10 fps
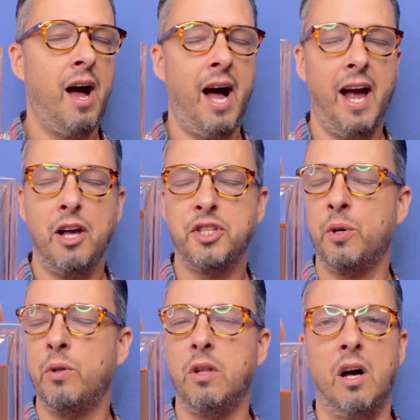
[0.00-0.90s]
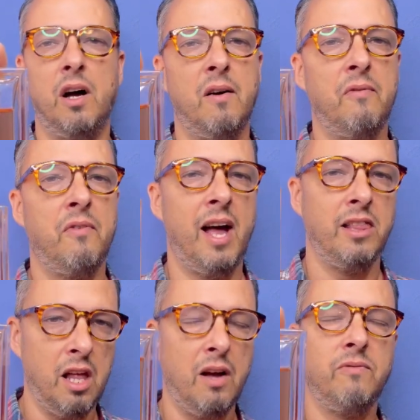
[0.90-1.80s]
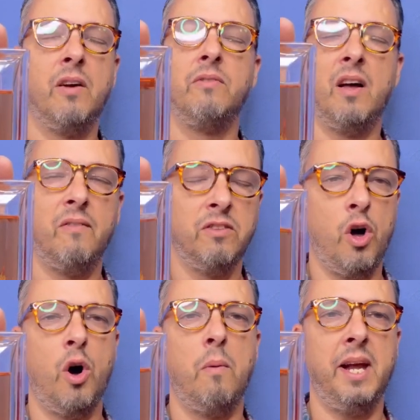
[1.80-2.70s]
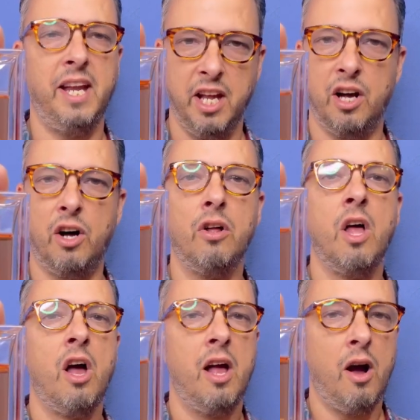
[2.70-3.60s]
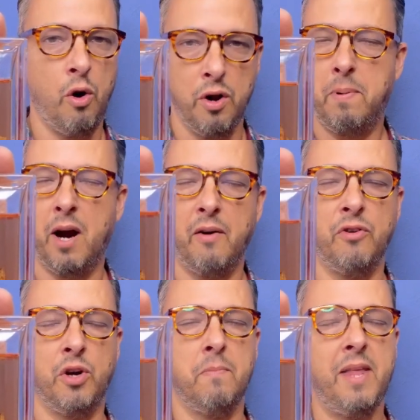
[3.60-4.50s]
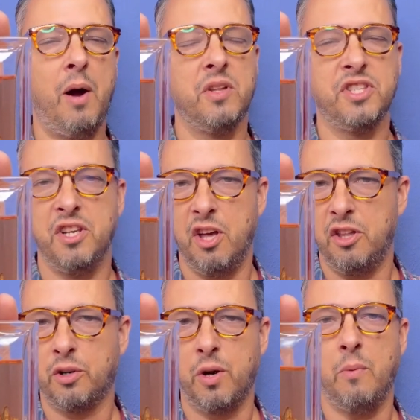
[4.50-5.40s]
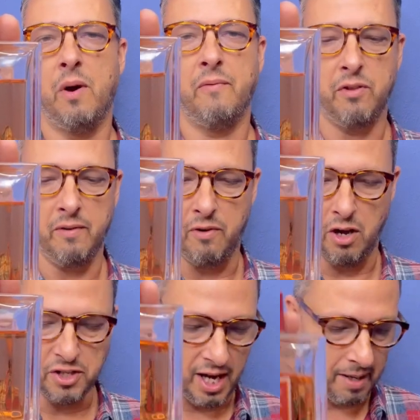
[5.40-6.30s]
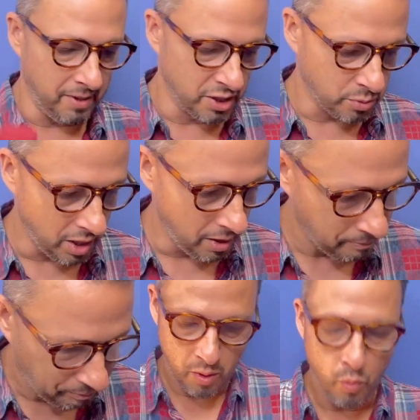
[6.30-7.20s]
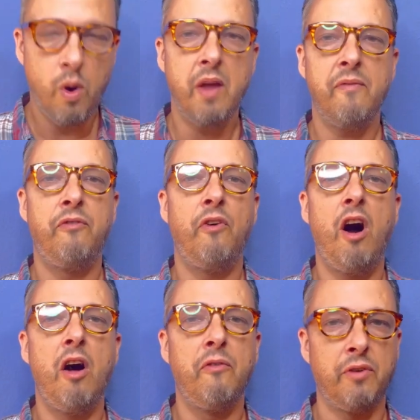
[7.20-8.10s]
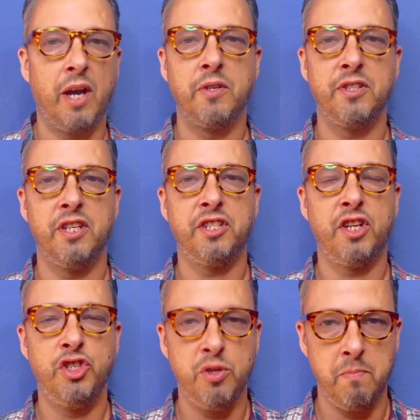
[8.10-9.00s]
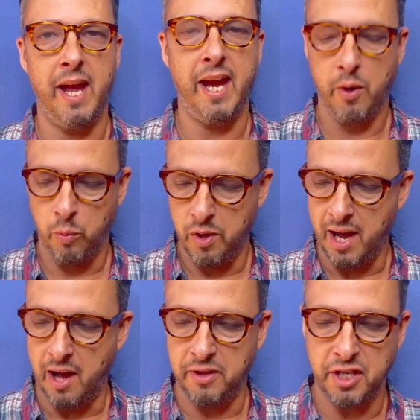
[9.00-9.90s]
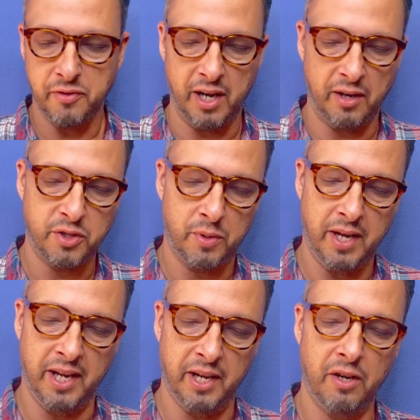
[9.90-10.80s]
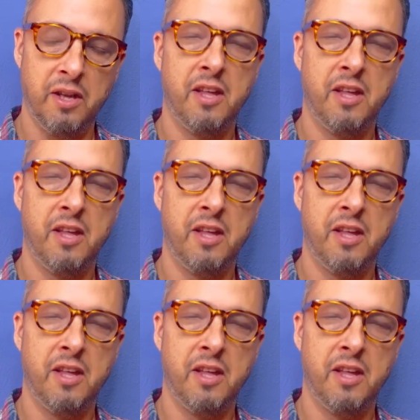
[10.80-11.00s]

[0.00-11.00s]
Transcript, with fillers: I also love, I love, love, love L'Homme Ideal Eau de Parfum. That one's another great one for the fall time as well. What fall fragrance list could you make without this fragrance right here?